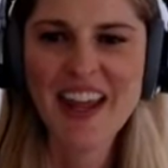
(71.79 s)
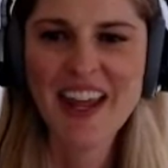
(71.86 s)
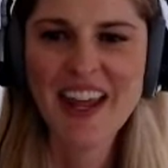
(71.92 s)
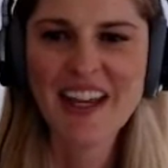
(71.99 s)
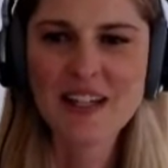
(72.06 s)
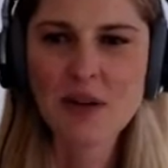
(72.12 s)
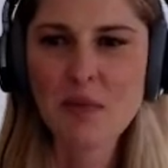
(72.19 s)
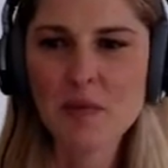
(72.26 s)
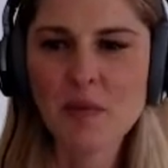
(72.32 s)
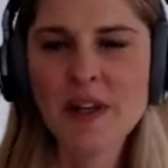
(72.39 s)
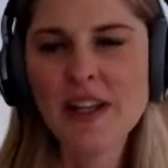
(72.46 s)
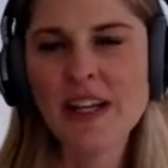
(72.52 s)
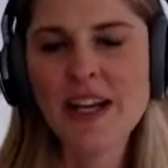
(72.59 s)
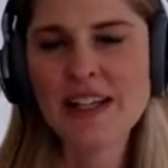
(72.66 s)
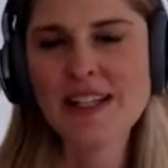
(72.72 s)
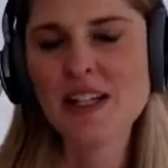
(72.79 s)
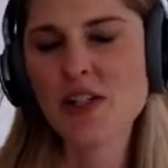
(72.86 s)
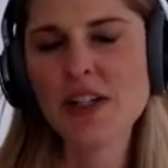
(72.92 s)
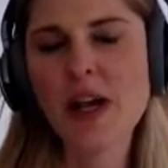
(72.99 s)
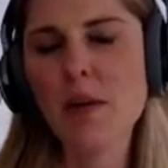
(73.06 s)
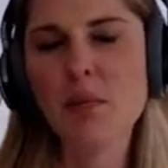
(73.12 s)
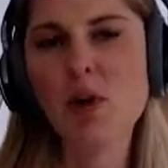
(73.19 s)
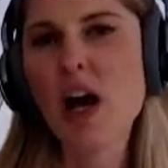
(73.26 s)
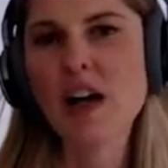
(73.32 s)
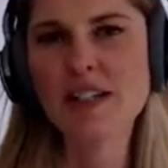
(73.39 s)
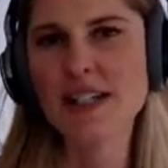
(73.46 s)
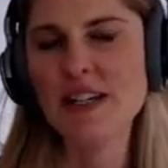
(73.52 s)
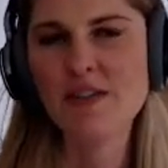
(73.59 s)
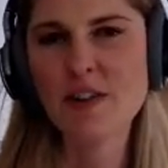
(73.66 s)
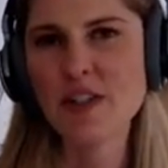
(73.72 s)
It's really essentially a
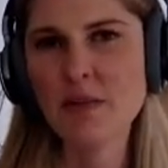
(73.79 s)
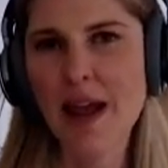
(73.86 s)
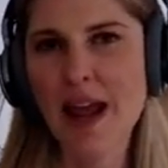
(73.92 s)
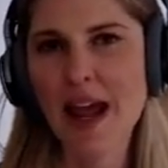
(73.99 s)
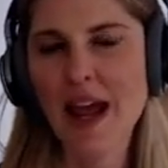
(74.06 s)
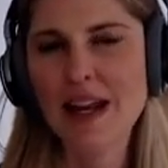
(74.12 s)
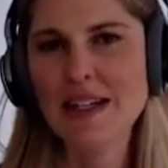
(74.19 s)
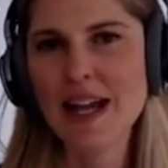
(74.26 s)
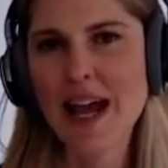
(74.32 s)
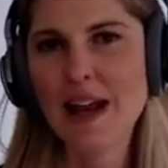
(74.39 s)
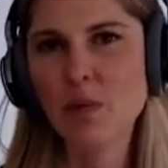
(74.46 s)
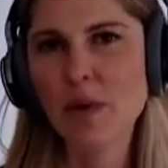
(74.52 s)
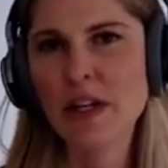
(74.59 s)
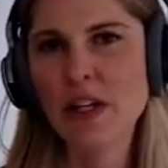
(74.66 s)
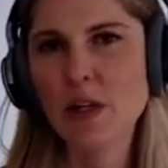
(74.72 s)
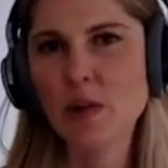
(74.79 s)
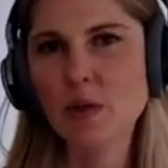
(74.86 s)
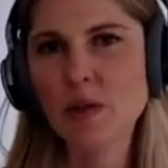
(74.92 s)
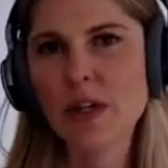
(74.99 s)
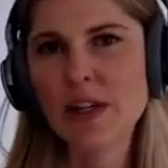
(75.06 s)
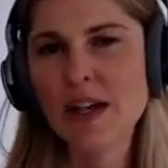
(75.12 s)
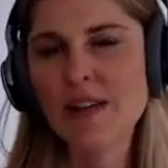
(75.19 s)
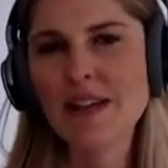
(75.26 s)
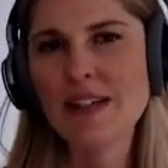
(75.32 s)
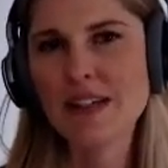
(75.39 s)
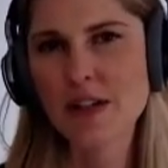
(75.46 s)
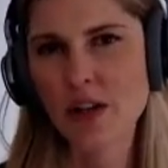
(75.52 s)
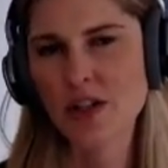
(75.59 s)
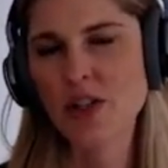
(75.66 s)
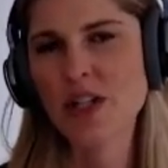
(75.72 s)
proxy for demand. And when you look at these
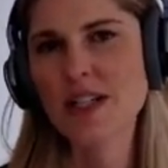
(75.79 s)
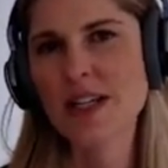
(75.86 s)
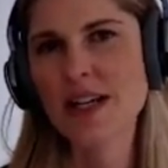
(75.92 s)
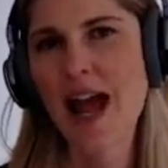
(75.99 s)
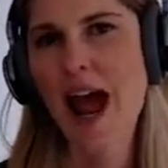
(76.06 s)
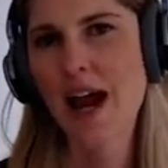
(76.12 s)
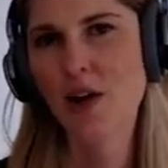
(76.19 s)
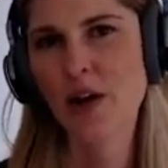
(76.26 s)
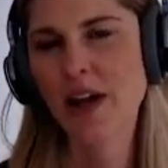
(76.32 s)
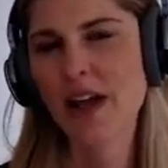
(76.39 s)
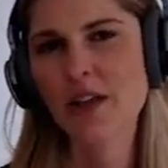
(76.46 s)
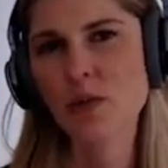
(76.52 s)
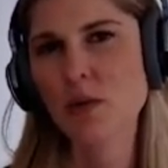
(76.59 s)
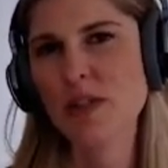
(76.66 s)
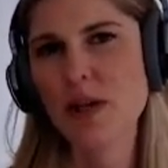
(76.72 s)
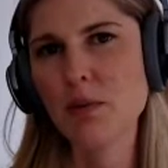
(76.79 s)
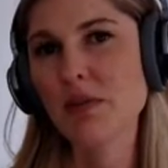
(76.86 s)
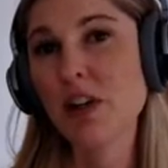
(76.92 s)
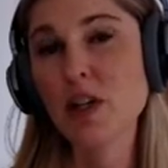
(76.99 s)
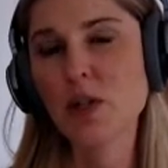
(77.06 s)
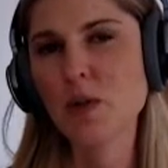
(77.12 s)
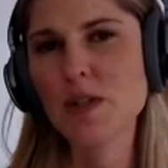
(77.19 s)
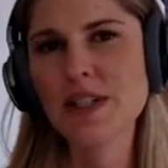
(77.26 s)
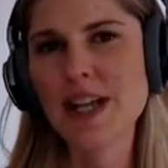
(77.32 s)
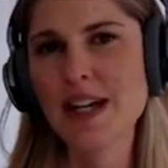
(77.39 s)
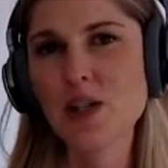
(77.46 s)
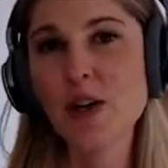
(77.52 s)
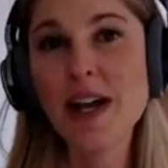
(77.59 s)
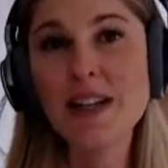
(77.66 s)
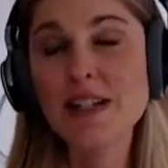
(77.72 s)
searches in aggregate through some of our tools like
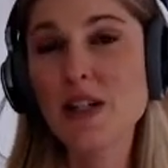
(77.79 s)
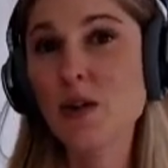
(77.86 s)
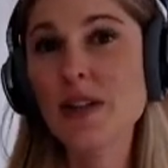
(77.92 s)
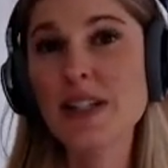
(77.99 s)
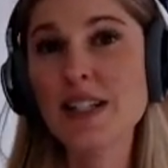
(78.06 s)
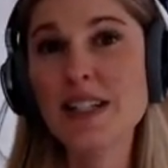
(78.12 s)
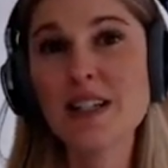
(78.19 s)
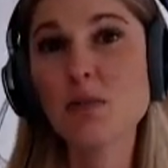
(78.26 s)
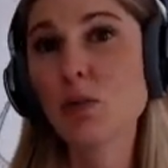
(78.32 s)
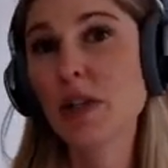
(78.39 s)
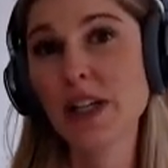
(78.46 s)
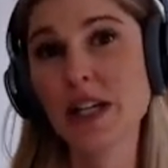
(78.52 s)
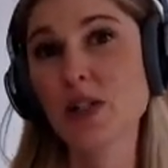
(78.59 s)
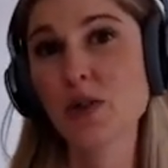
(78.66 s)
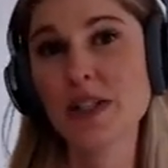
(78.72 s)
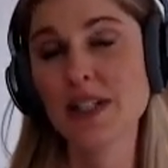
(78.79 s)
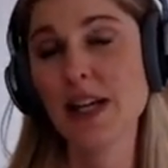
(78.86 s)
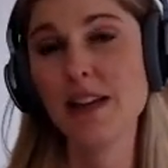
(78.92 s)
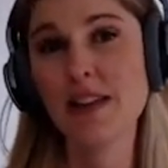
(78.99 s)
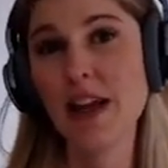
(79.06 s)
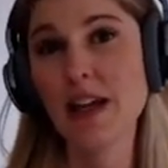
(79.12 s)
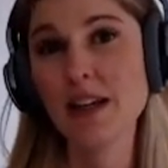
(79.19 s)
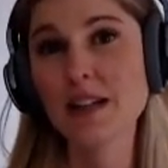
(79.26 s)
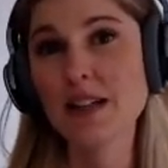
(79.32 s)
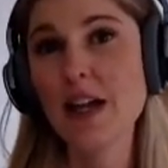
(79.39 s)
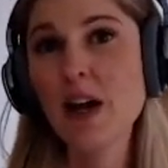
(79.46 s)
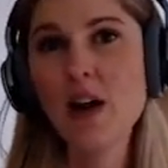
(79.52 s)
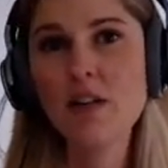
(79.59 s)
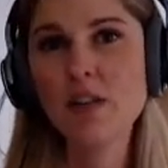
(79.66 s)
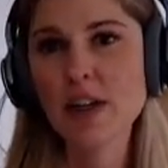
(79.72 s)
Trends, you can see some really interesting things.
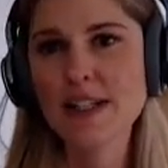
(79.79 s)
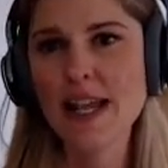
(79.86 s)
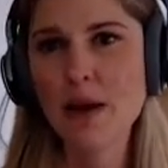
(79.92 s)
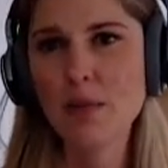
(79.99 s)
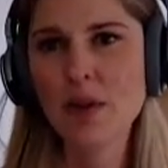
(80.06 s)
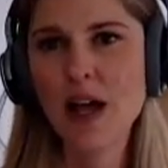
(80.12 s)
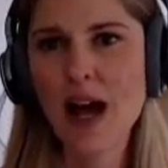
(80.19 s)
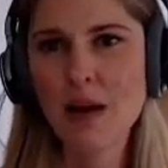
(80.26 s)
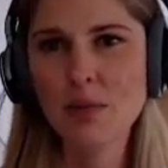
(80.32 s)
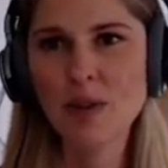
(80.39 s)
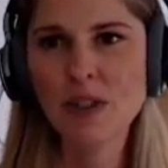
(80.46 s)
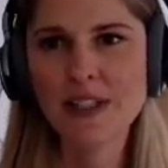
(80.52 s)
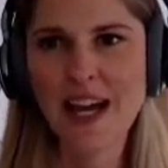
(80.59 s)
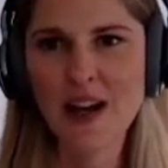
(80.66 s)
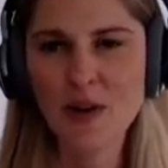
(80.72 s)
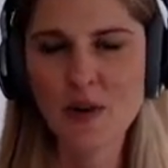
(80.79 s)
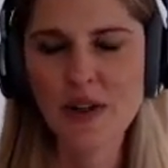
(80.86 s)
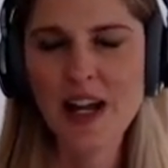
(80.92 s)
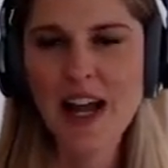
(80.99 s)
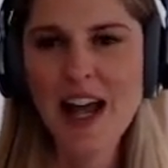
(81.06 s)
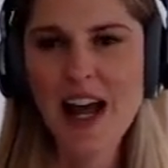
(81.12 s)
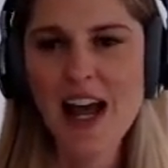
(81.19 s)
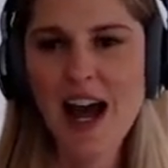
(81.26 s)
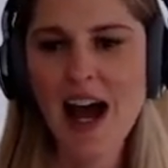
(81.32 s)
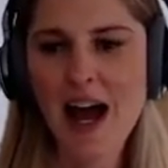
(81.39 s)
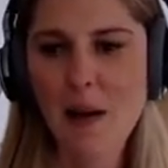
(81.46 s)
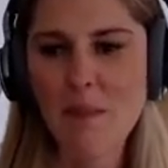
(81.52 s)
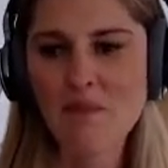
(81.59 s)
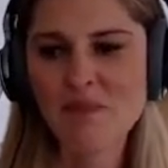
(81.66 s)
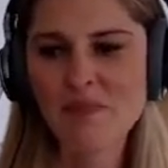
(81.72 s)
For example, I pulled out
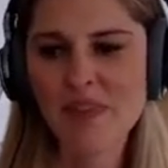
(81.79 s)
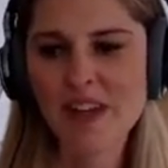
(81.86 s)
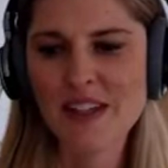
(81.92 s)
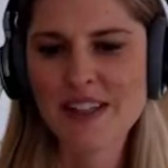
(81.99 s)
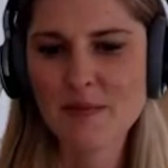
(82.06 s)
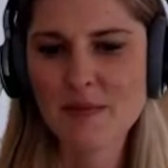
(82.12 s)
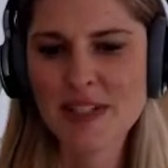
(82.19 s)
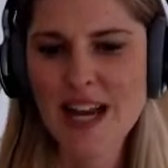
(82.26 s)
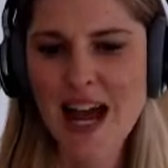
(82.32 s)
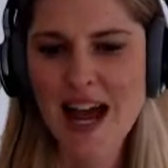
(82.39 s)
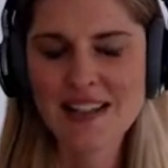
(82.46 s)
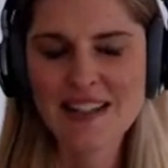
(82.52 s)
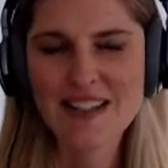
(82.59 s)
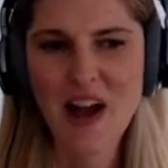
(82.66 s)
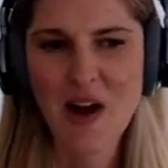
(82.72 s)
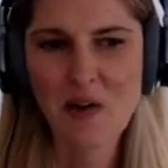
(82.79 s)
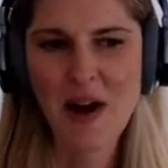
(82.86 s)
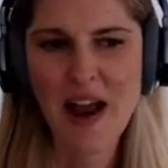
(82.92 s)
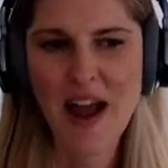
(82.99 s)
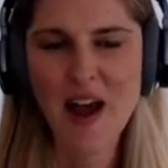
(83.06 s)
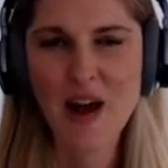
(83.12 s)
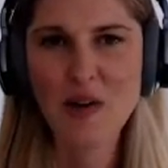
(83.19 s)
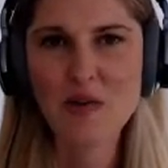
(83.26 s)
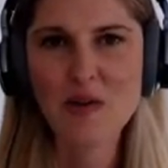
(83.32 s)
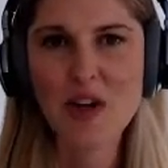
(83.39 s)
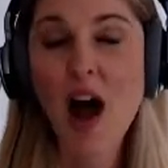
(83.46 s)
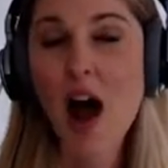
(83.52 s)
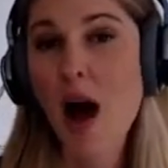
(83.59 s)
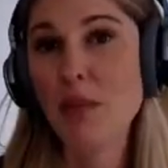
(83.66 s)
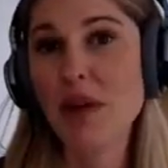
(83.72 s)
some stats around
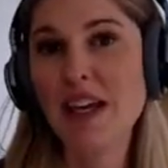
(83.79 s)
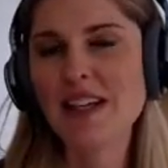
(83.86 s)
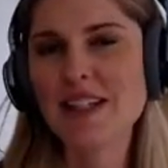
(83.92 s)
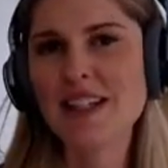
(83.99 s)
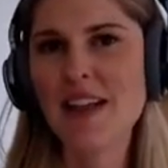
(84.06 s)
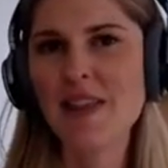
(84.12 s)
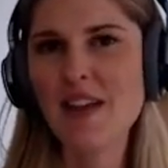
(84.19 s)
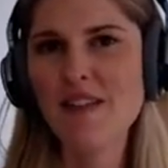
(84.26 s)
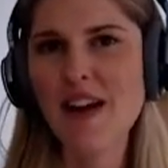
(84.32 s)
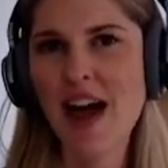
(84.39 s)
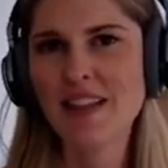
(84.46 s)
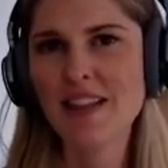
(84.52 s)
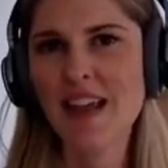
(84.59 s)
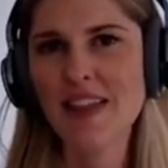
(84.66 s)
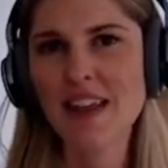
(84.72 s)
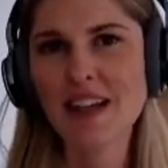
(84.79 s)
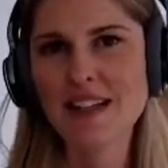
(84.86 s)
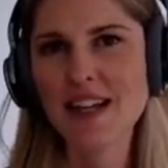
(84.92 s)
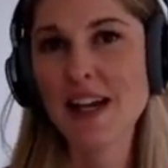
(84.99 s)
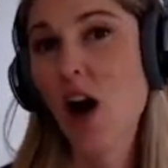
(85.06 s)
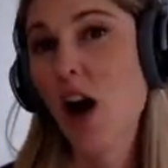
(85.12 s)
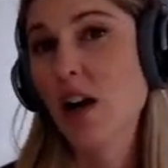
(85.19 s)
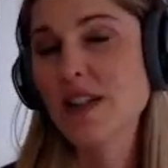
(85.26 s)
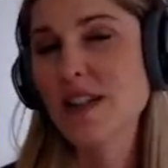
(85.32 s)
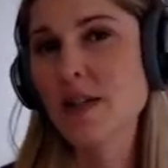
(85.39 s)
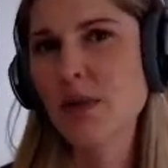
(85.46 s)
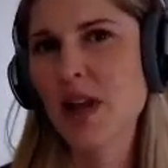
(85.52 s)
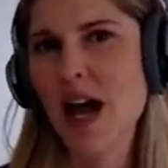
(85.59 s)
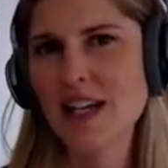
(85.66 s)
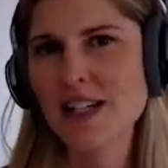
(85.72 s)
hobbies and the fact that things like art
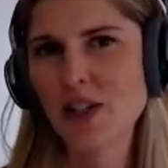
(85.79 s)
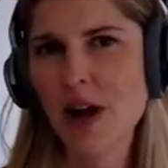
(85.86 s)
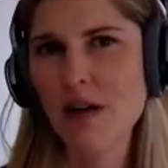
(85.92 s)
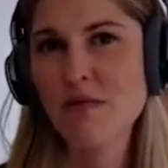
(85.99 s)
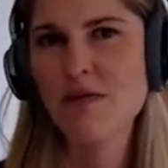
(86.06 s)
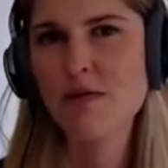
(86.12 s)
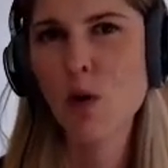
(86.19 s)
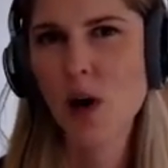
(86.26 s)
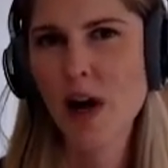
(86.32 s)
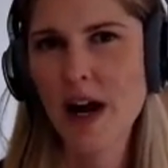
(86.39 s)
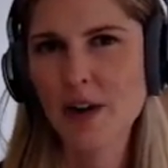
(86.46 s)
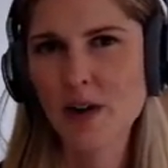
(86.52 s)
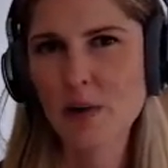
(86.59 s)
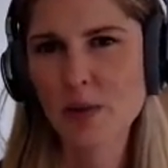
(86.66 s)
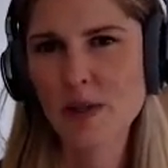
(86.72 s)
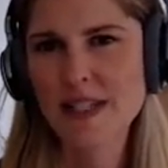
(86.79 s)
supplies are up 400%.